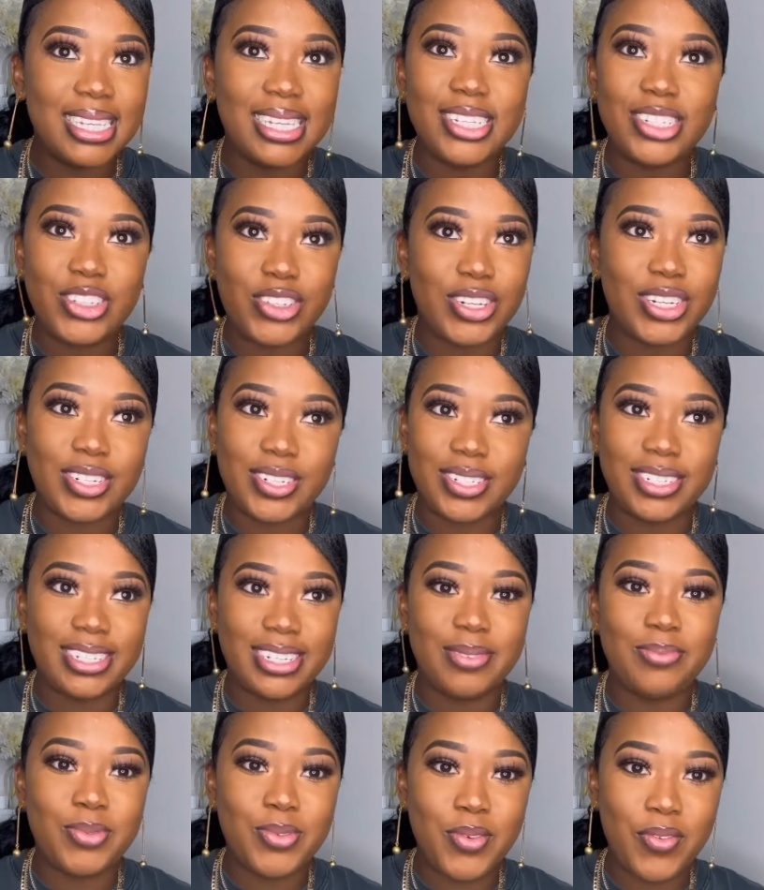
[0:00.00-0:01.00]
triggered
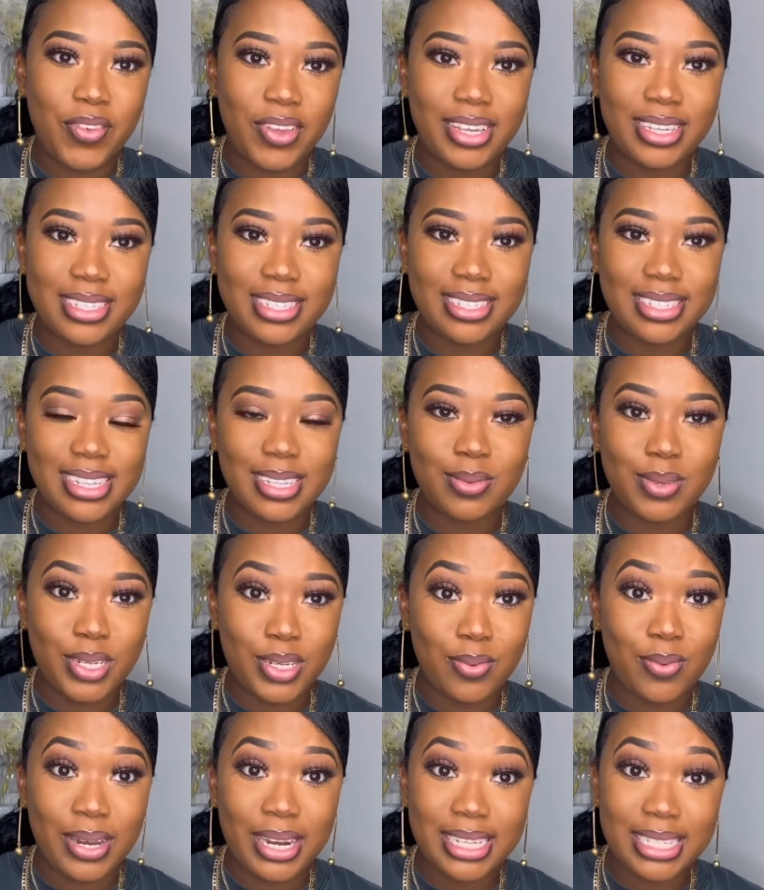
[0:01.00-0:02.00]
in movies,
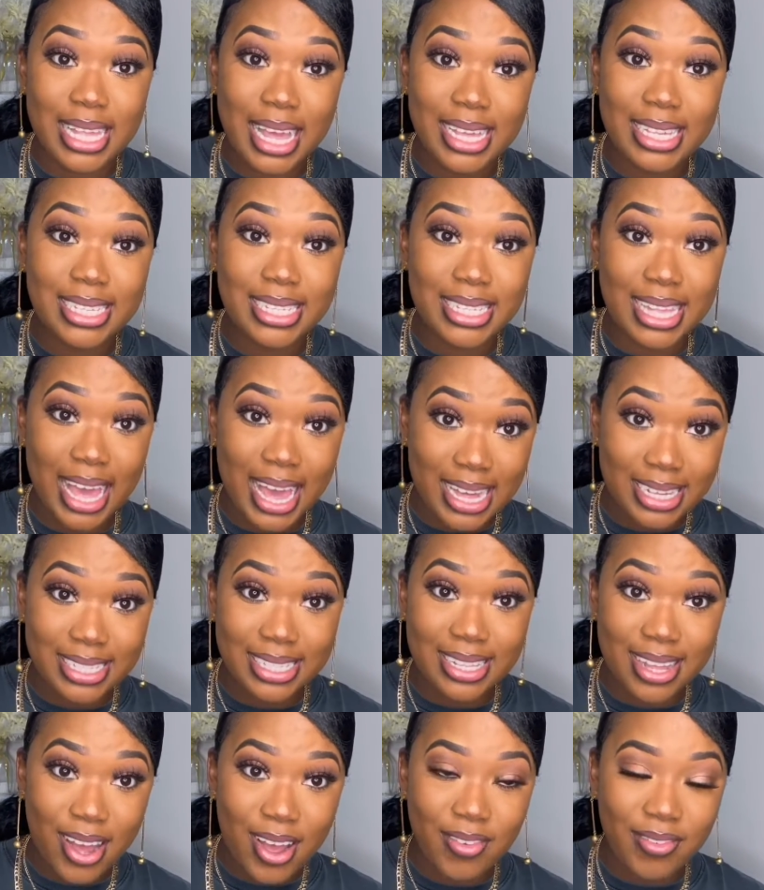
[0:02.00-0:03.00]
especially when it's like sad
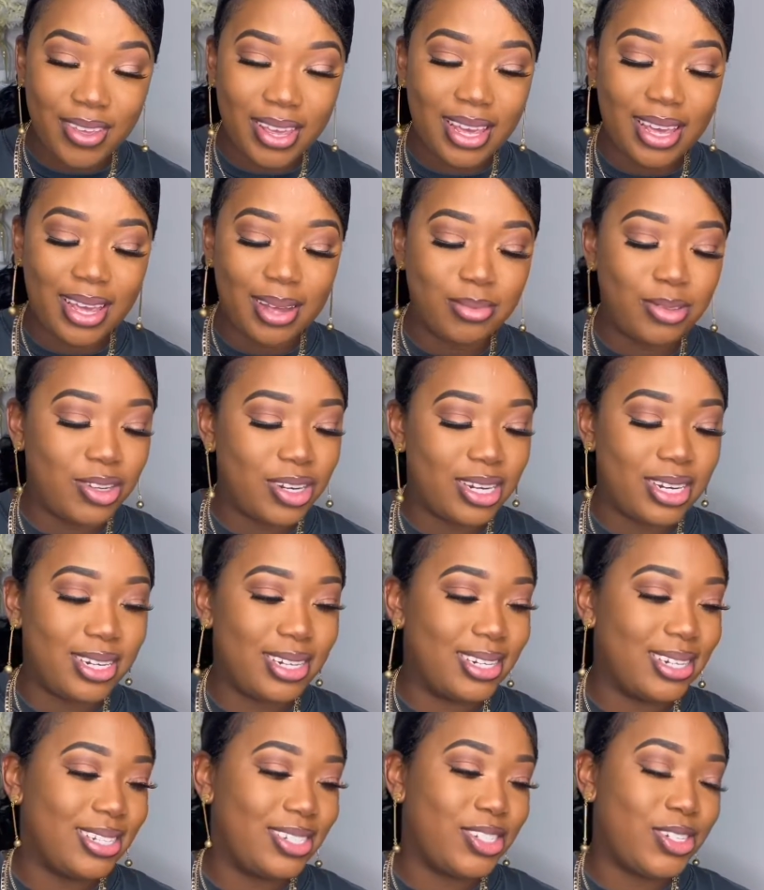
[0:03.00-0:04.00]
stuff. Yeah, I'm
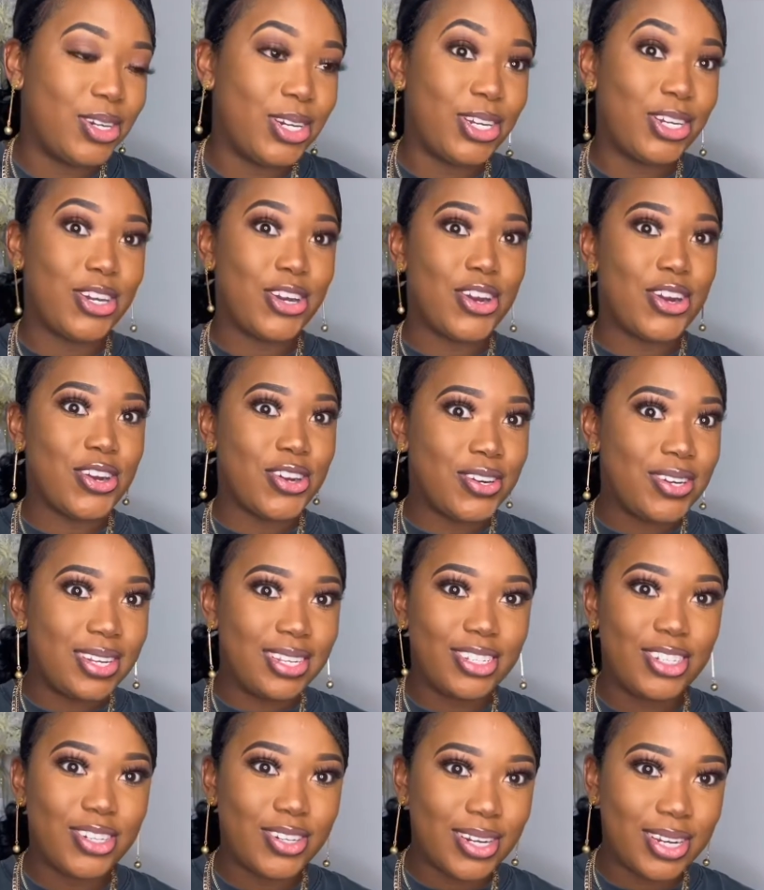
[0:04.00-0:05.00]

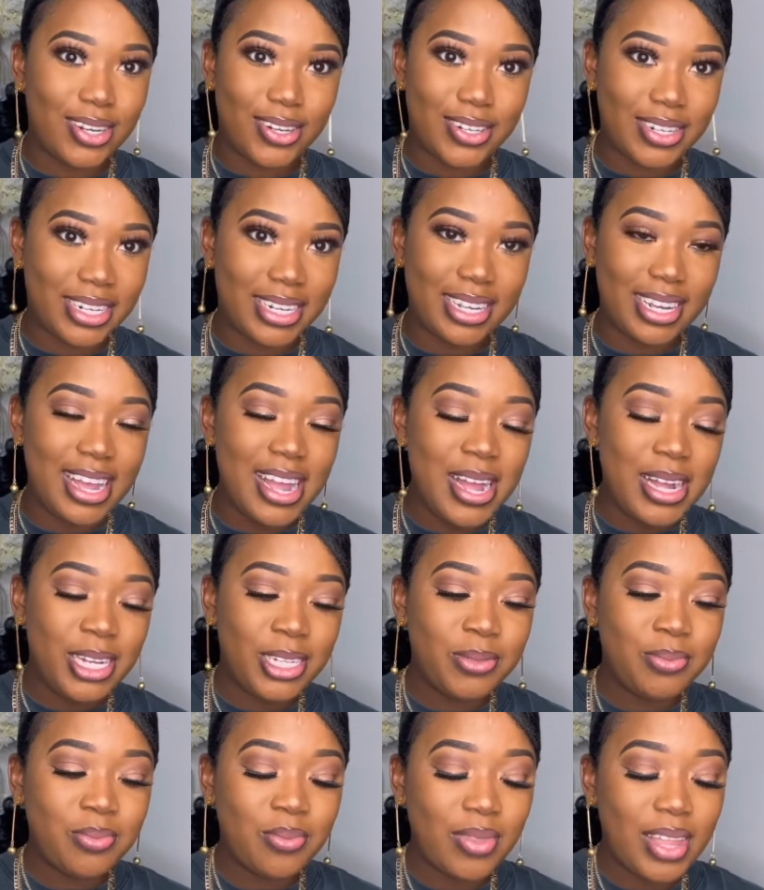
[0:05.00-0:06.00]
triggered.
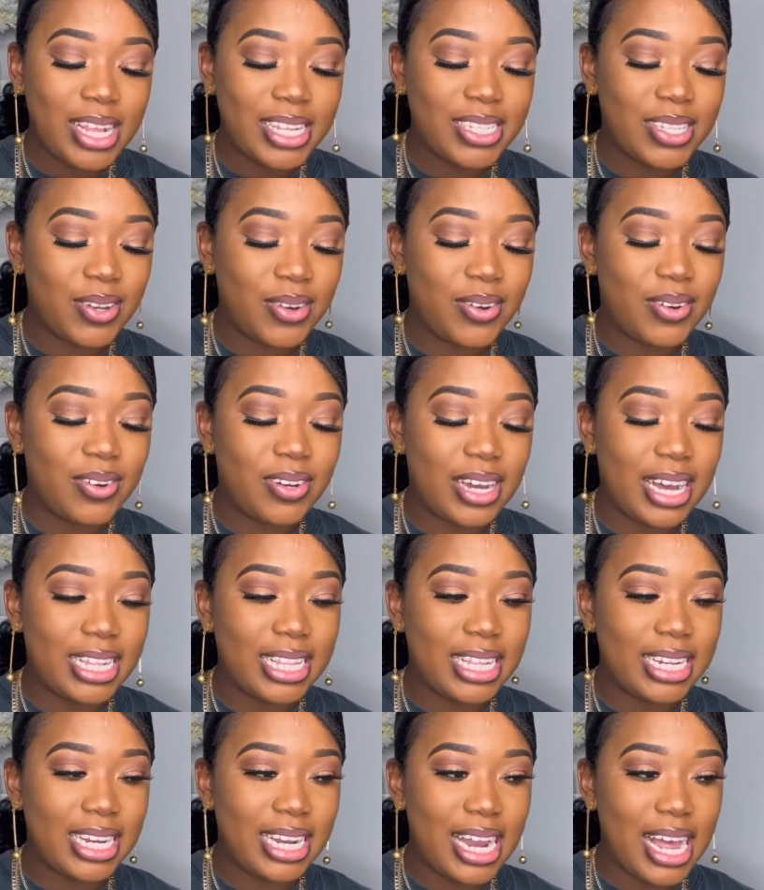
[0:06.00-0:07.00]
So I
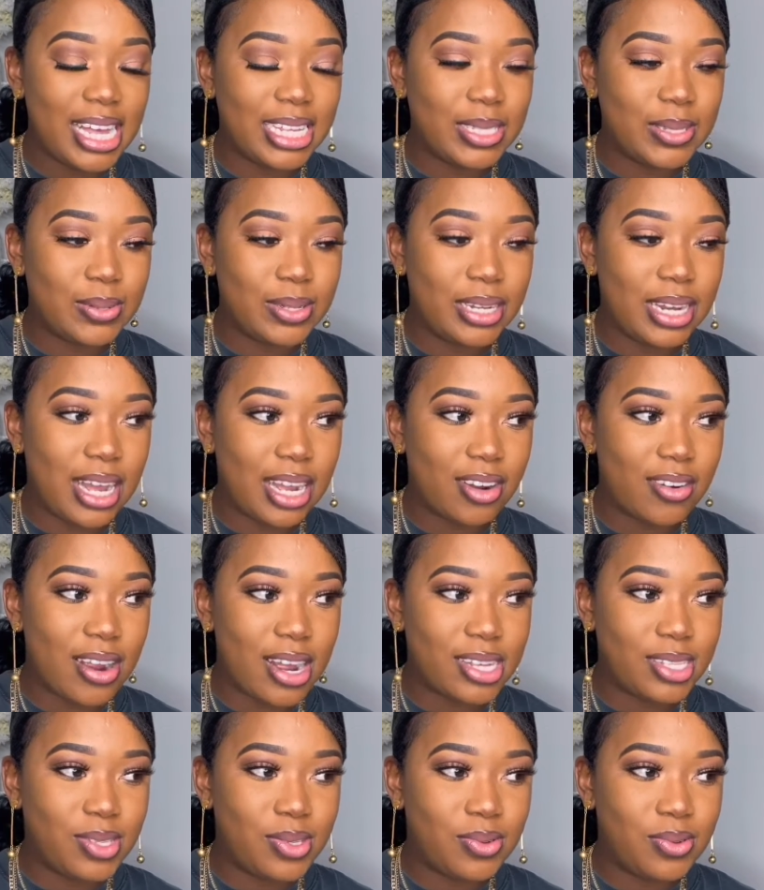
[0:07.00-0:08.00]
think the last one I
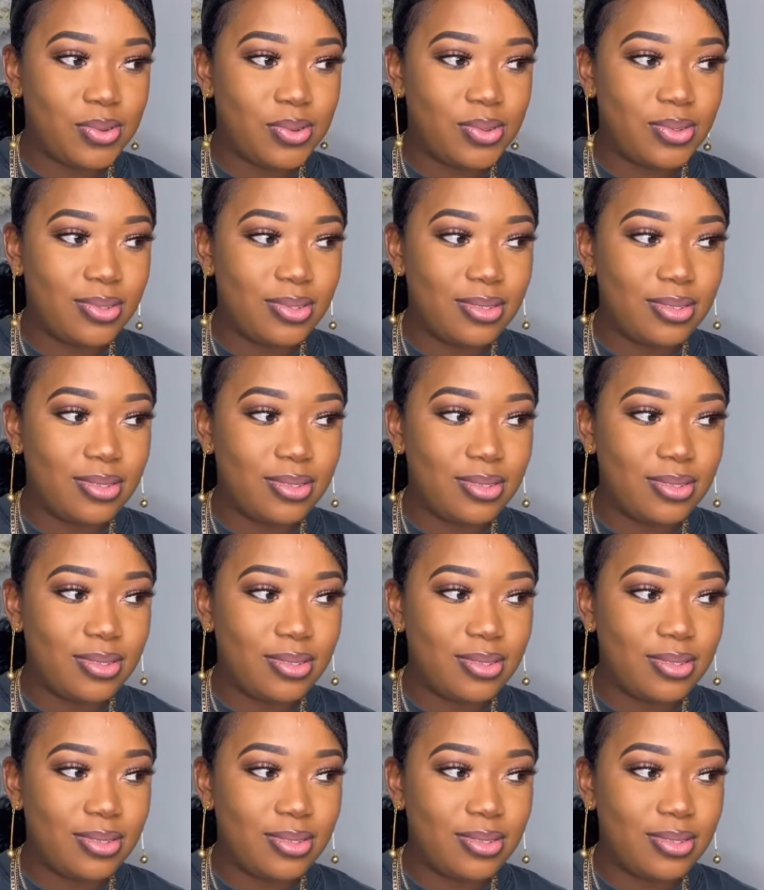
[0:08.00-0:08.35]
cried to